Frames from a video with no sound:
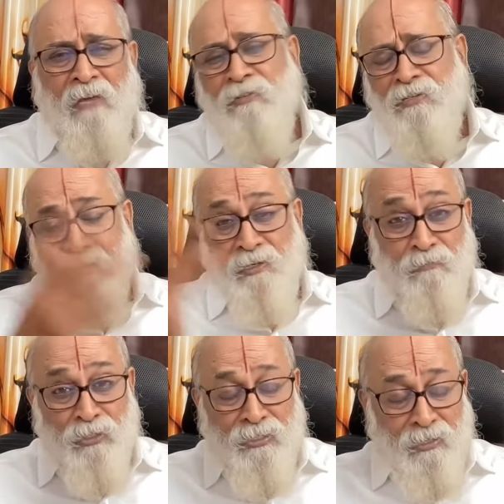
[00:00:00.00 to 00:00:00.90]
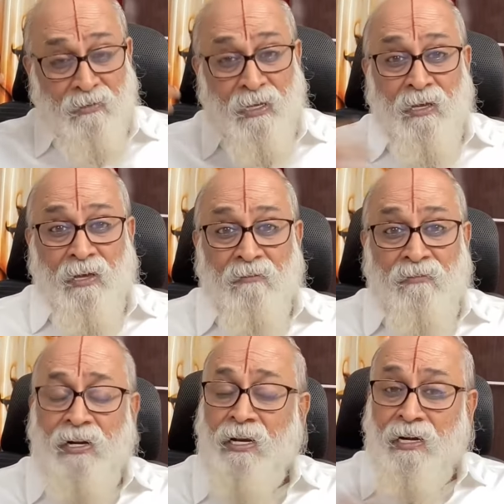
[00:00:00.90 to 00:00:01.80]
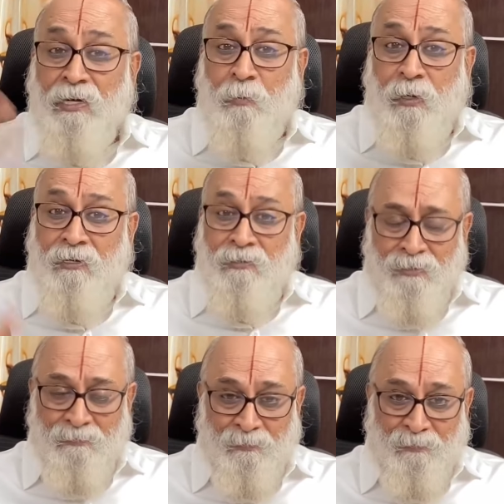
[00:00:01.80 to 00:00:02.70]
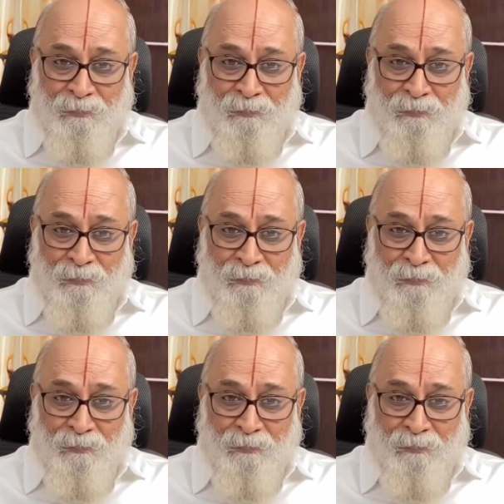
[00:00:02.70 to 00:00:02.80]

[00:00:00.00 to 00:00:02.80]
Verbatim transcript: everything. He was a very great Pandit.